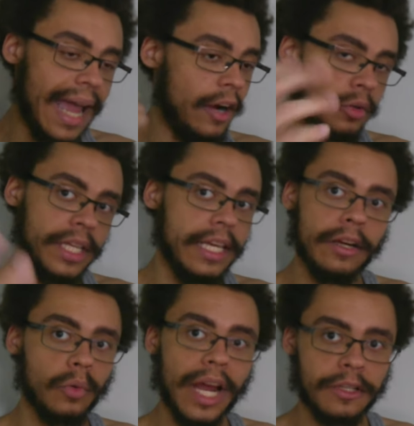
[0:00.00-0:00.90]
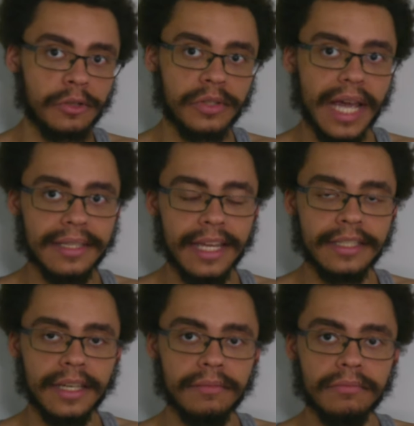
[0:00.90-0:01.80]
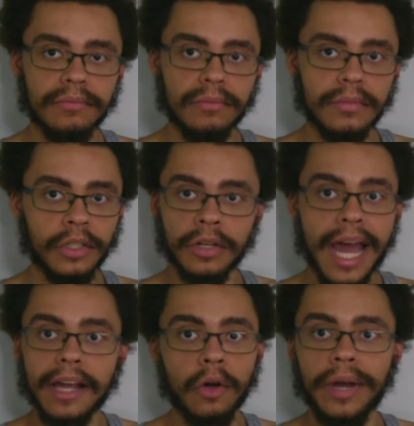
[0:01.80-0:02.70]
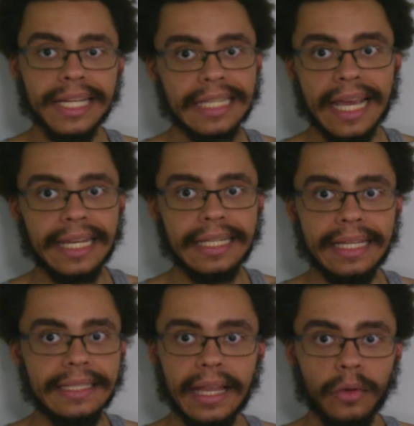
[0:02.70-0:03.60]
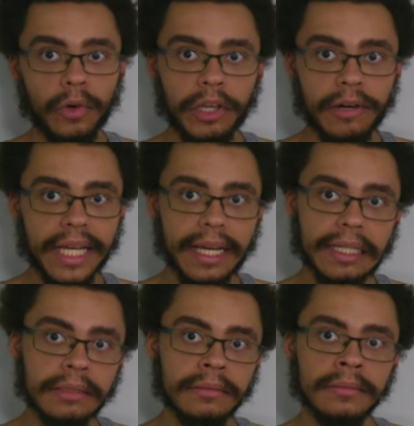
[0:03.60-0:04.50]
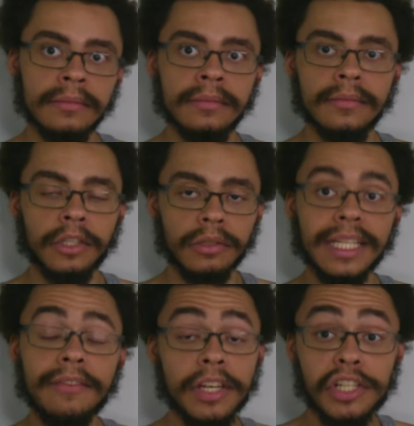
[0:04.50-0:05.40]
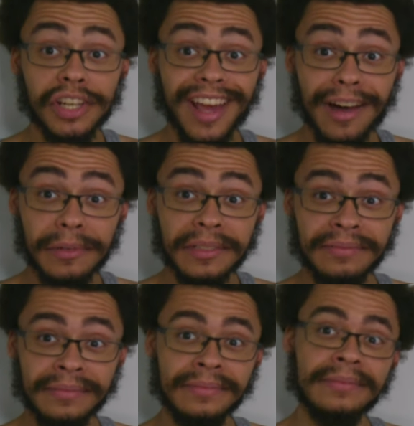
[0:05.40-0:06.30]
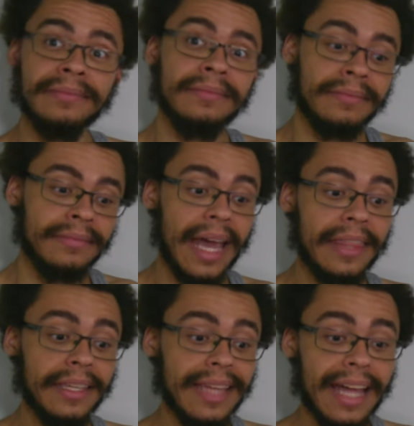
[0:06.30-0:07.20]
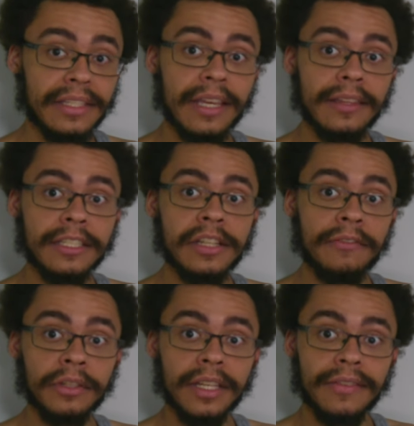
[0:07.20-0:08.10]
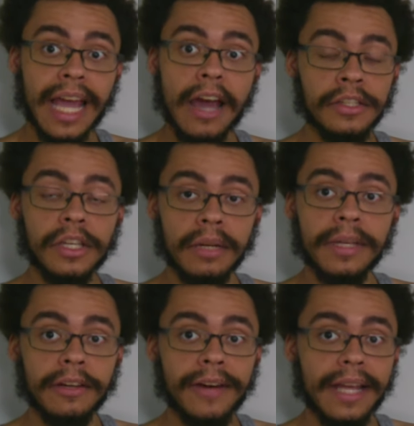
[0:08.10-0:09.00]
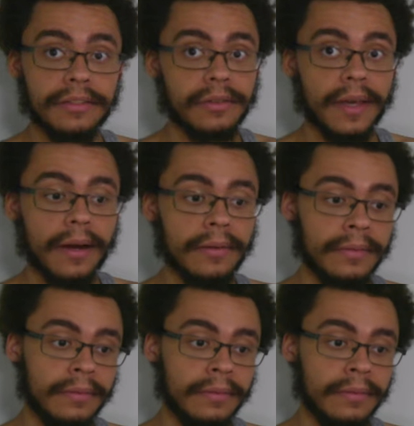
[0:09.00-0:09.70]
I only hear exercise, that's it. You're not going into any detail on what you're eating. You're leaving shit out. I think that's it. The stuff you're leaving out is going to be your answer there.